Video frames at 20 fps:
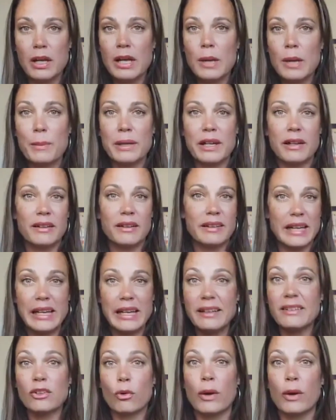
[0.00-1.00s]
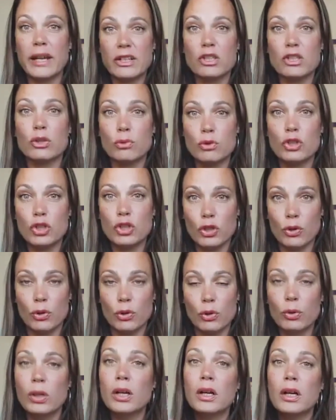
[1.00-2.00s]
because it's going to do